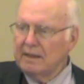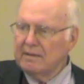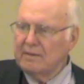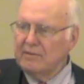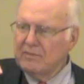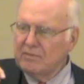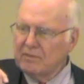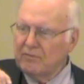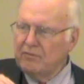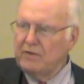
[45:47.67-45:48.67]
this
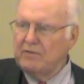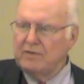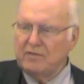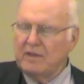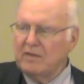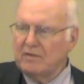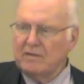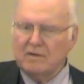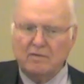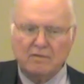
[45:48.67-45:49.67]
vivid sense of
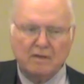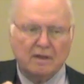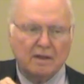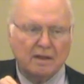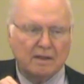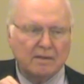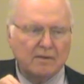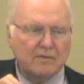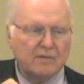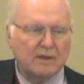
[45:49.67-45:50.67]
his, that the
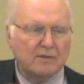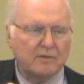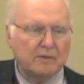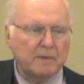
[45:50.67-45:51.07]
signal